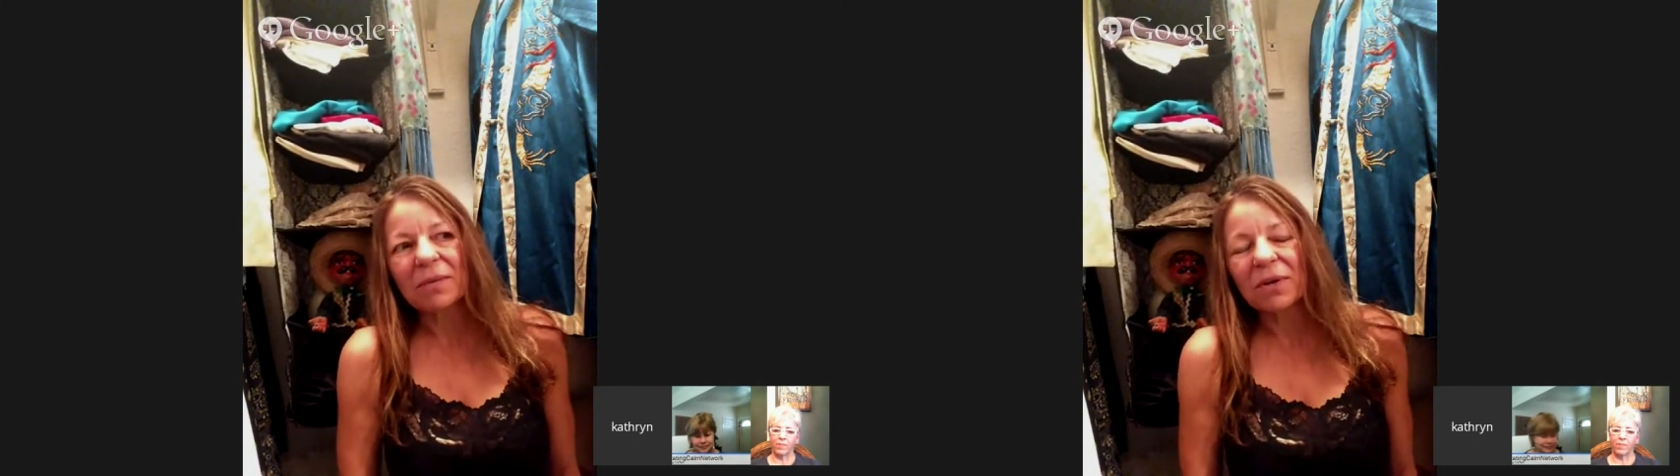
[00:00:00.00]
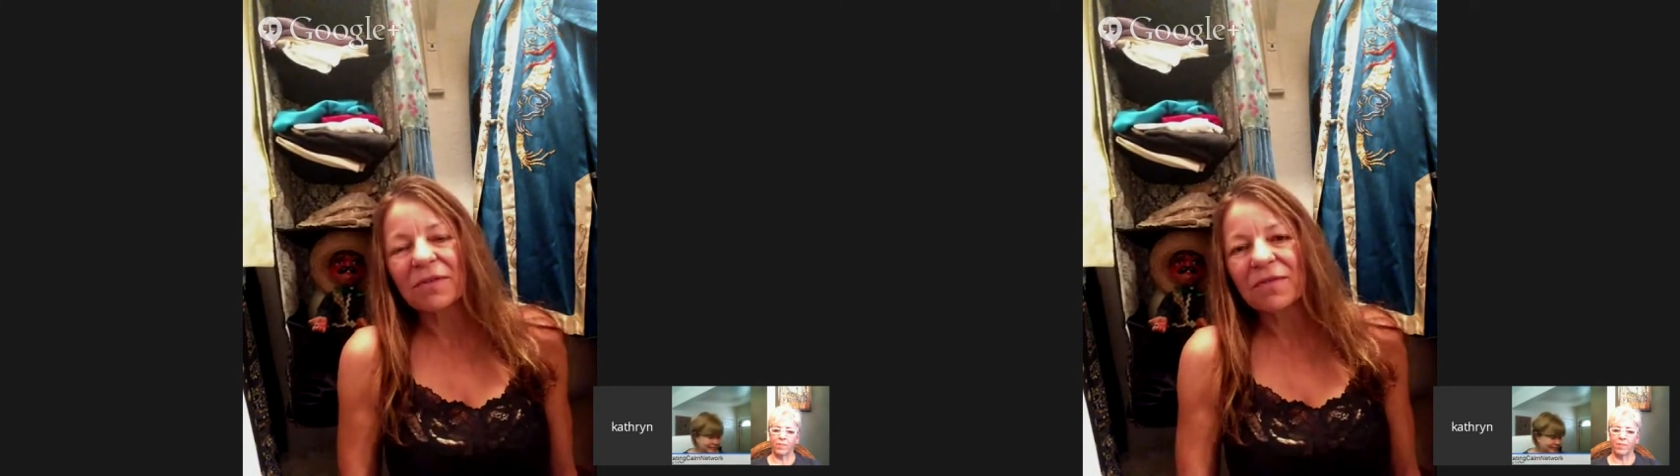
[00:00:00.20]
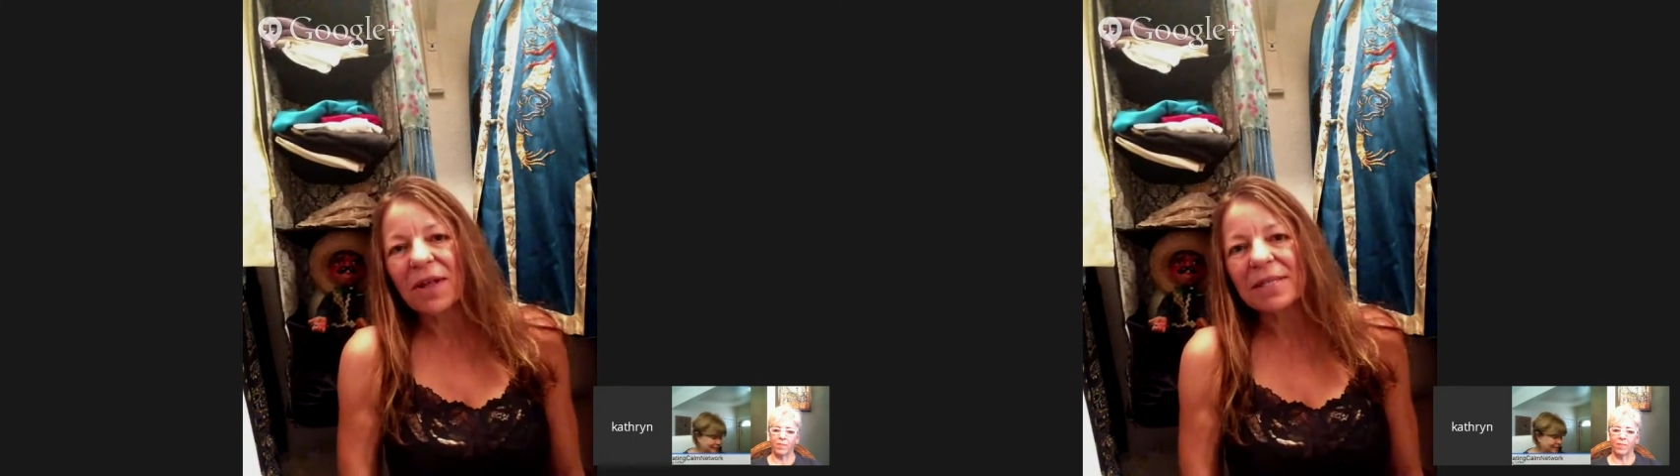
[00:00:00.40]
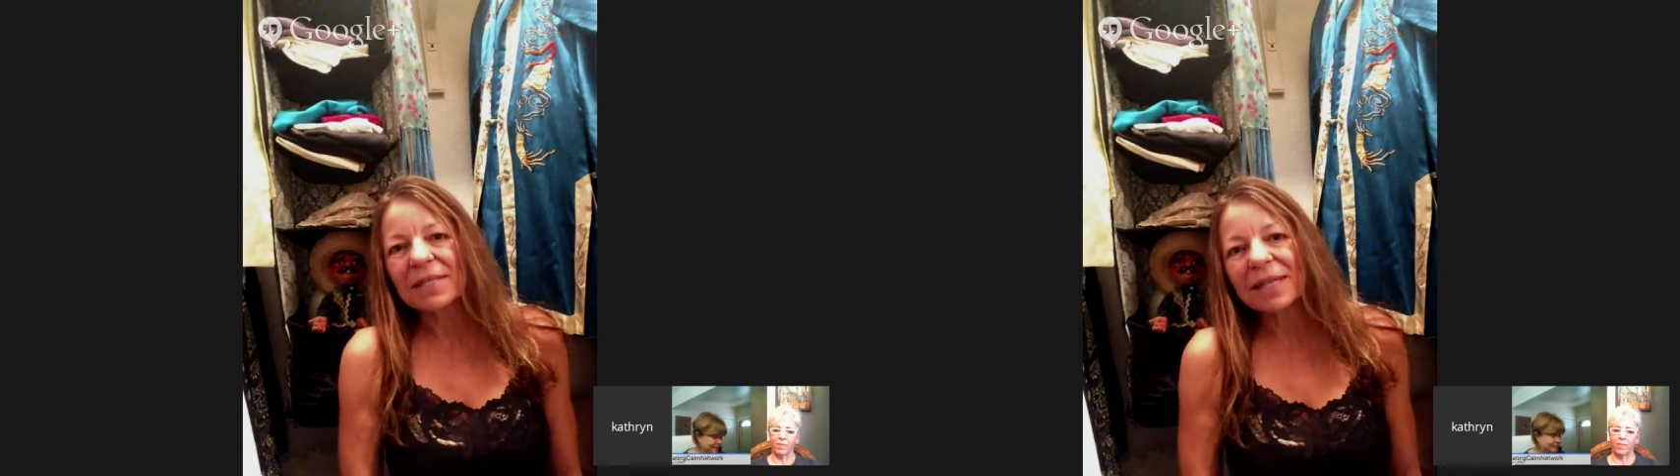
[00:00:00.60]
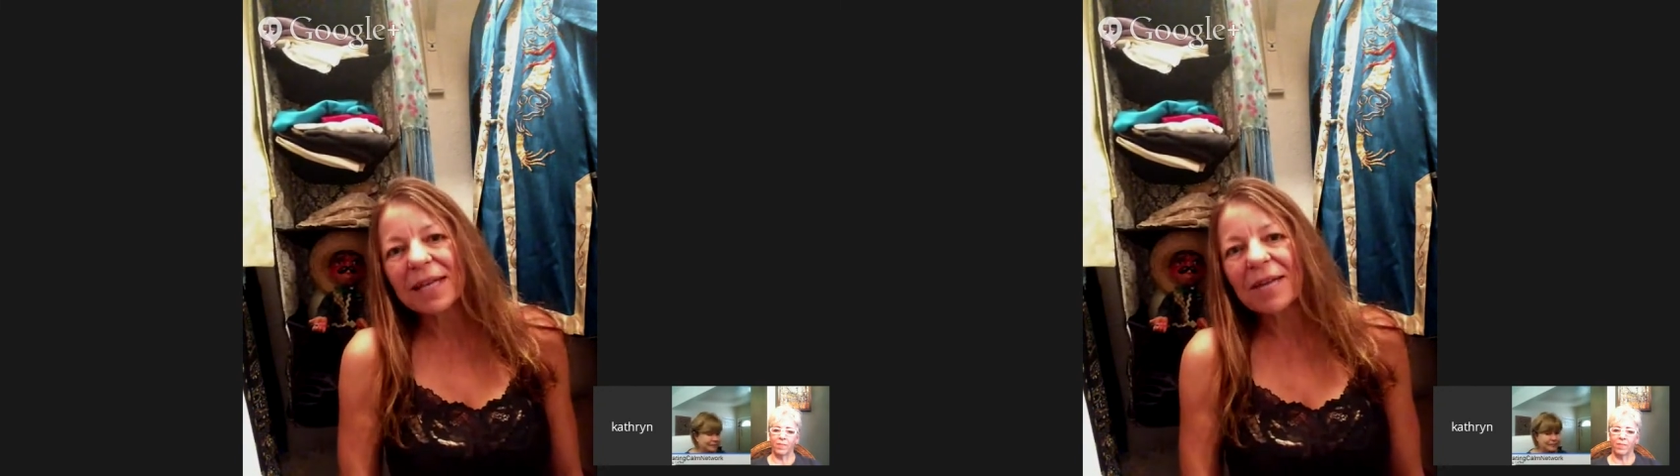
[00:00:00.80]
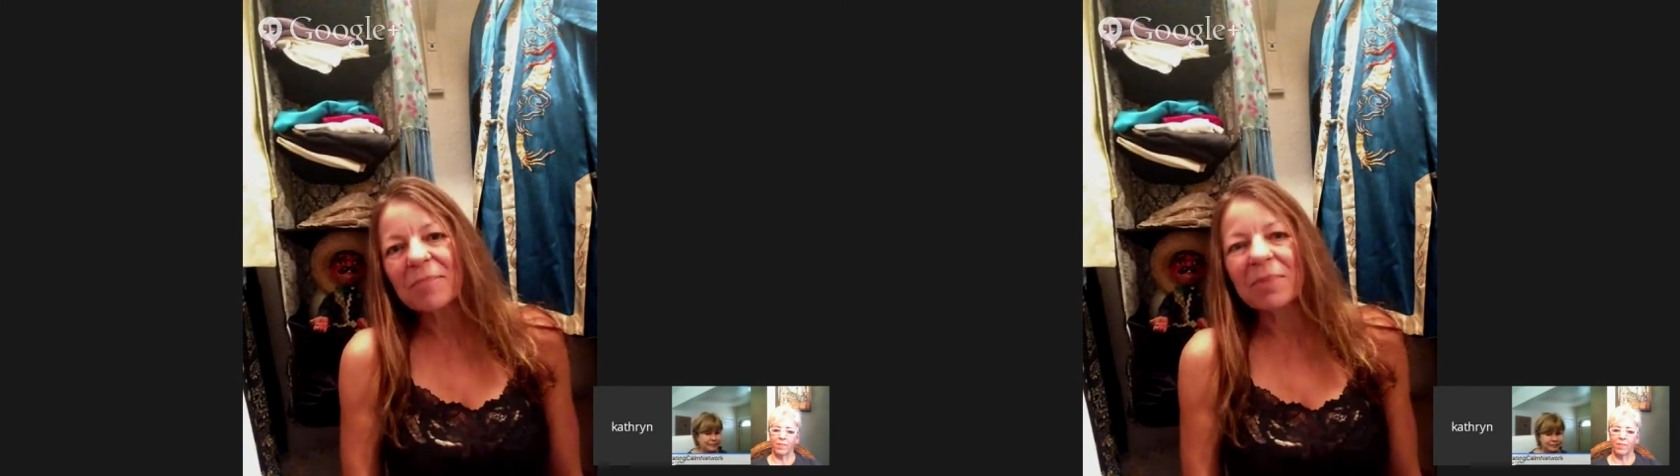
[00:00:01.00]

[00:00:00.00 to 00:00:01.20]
and want to fall asleep,